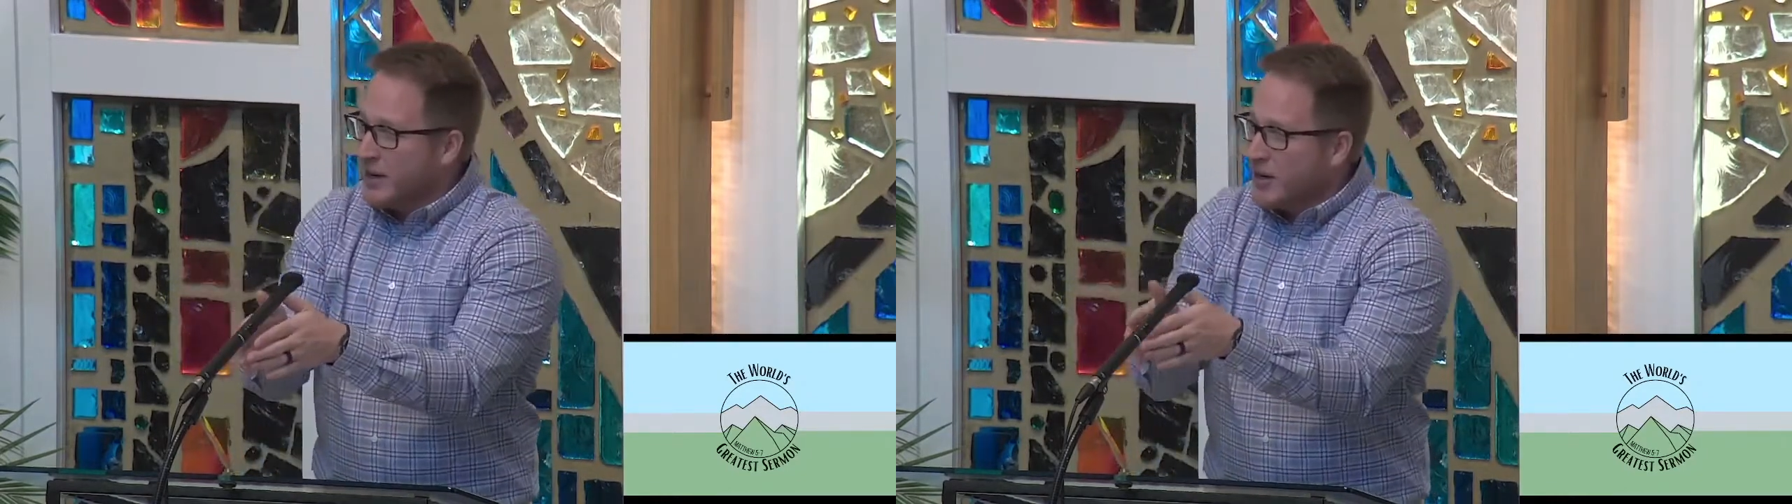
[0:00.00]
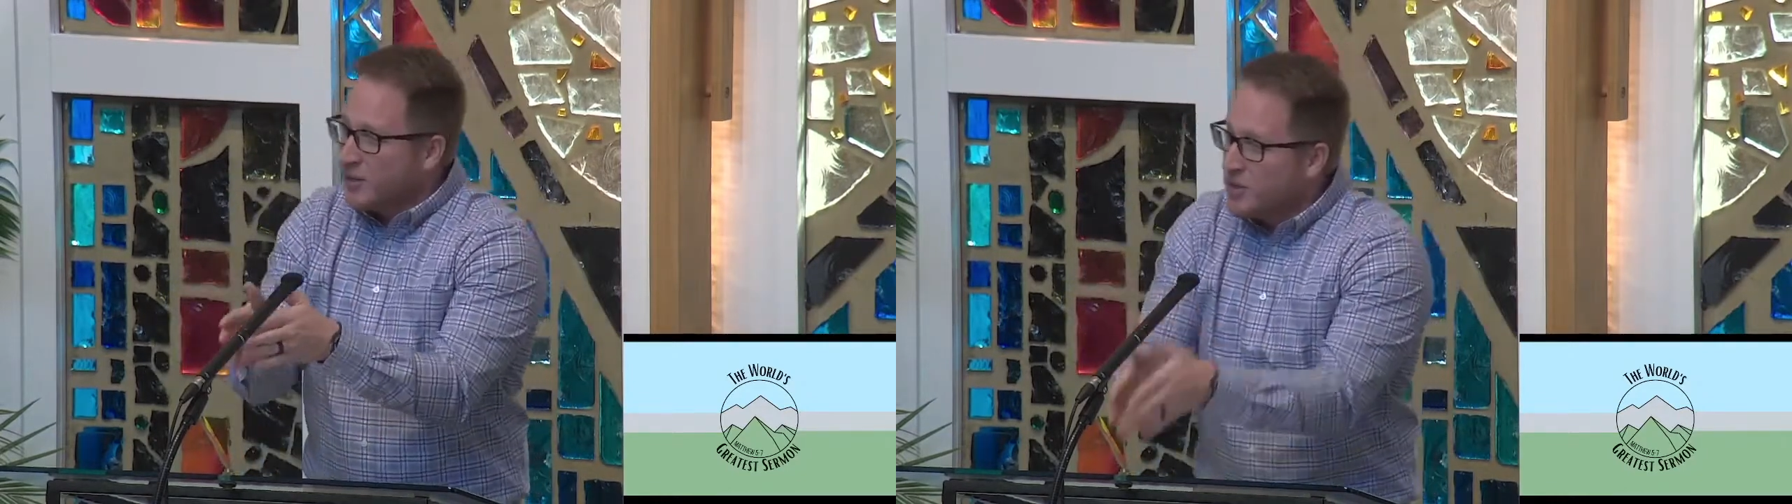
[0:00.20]

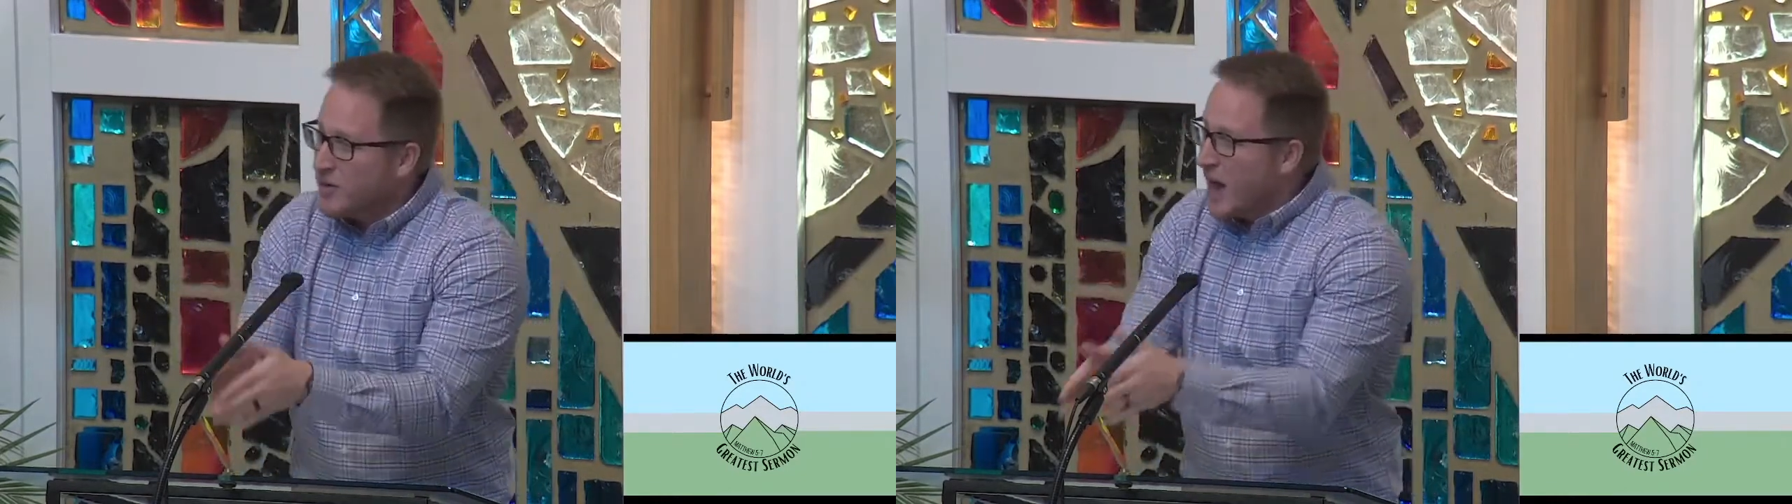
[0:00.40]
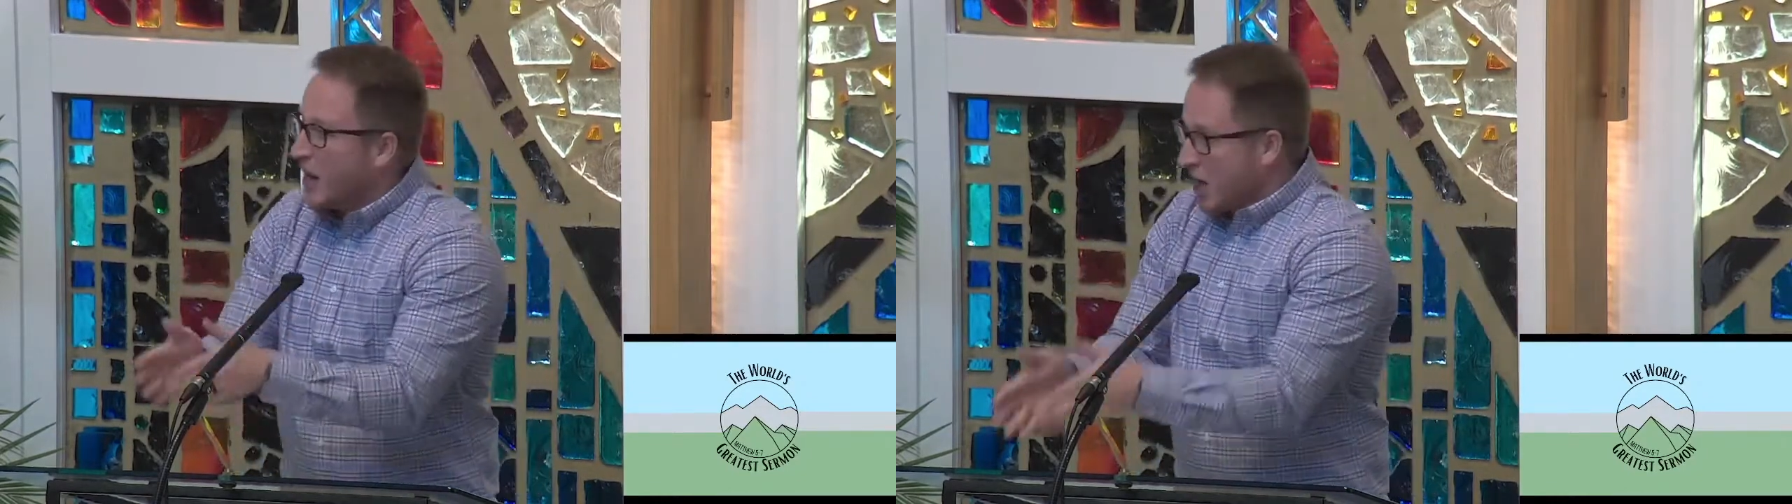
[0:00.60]
Do
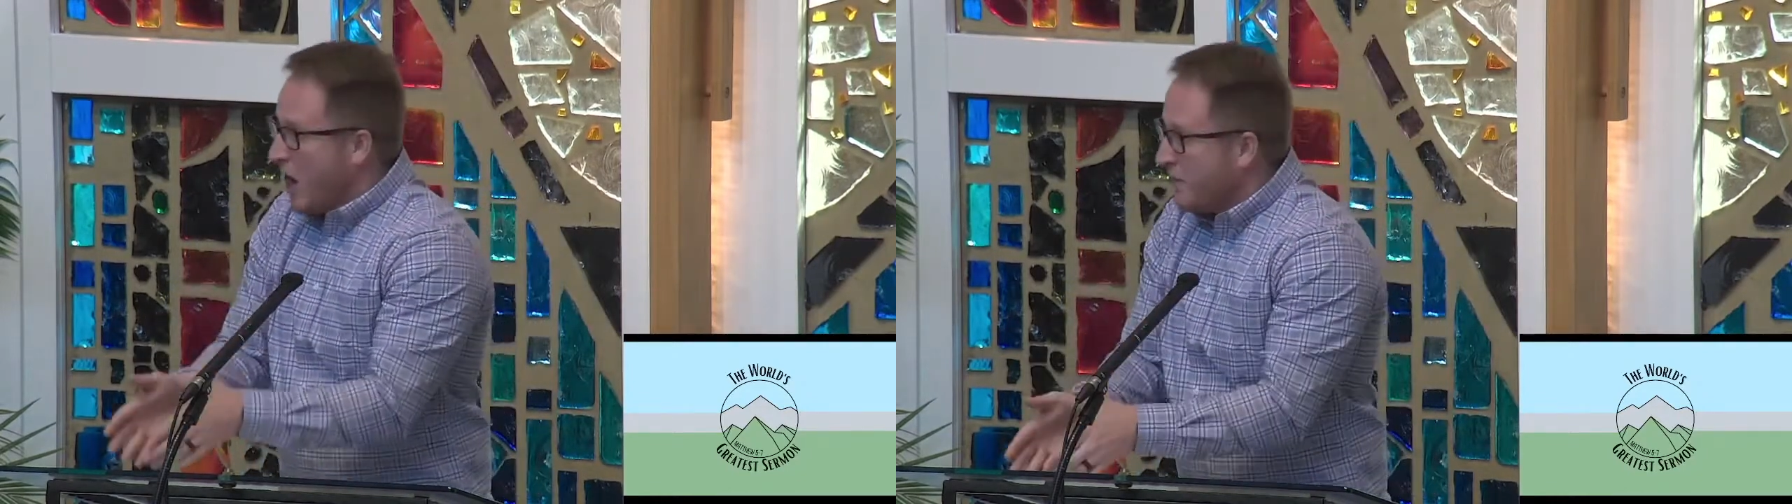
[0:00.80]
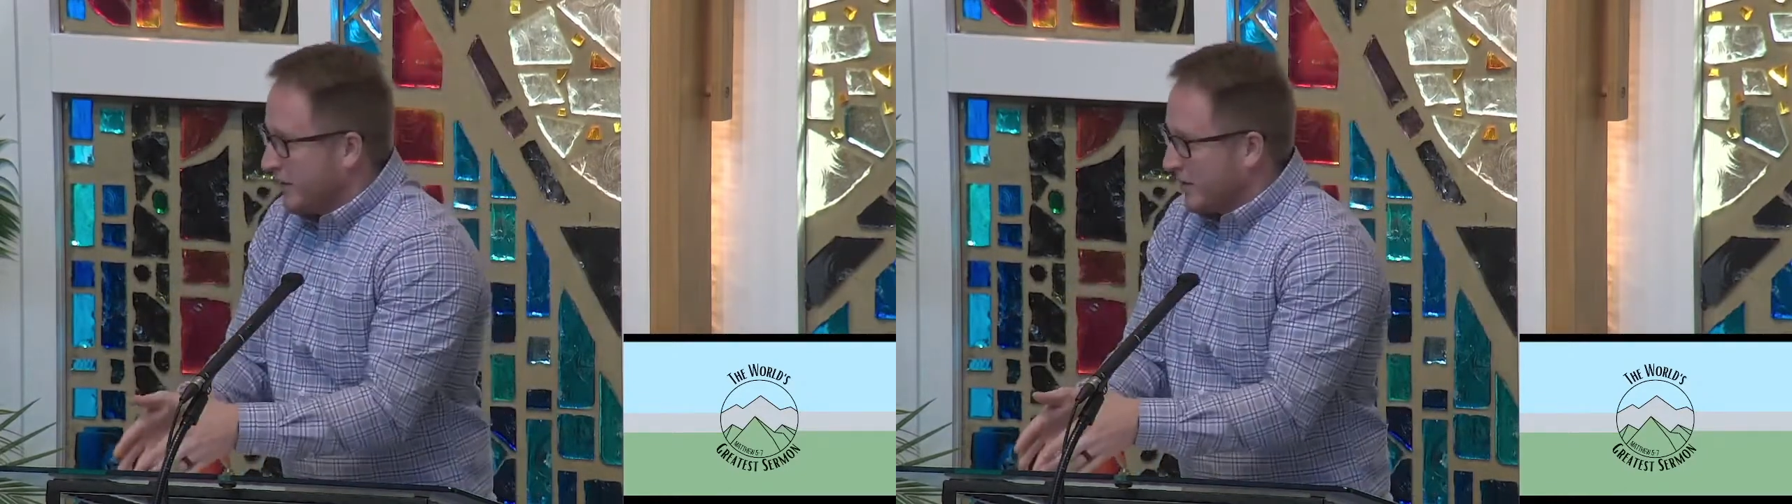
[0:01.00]
not
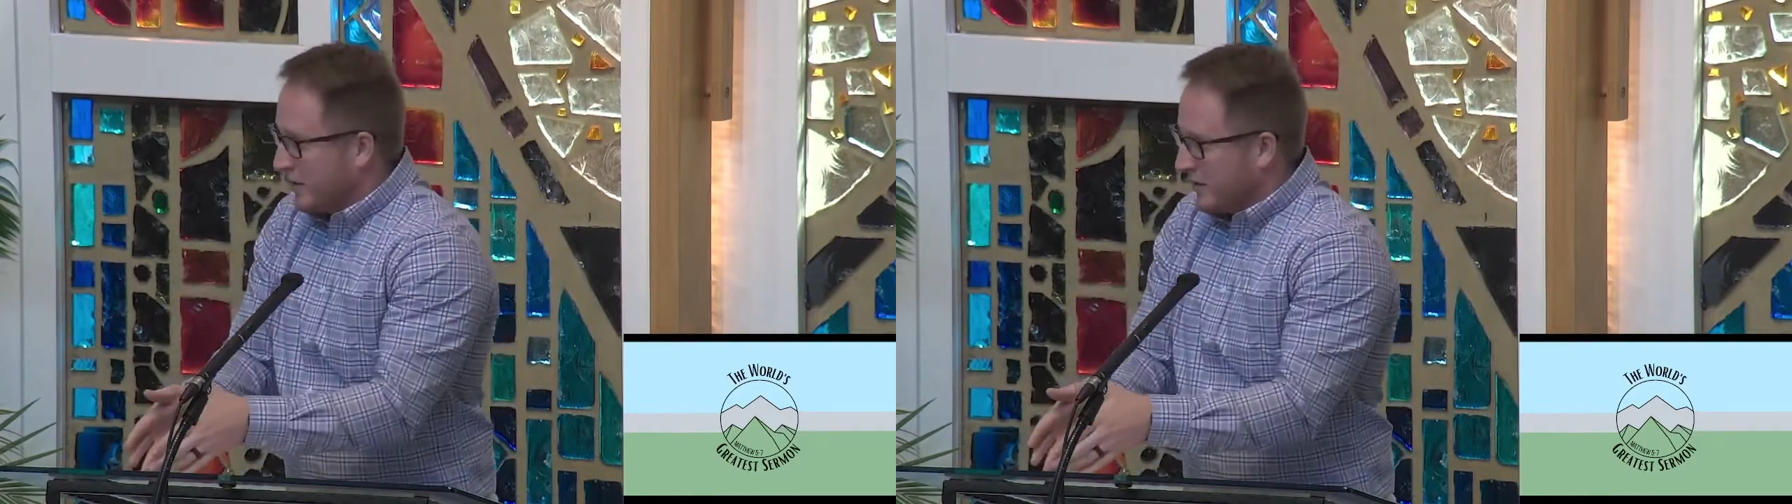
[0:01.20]
covet.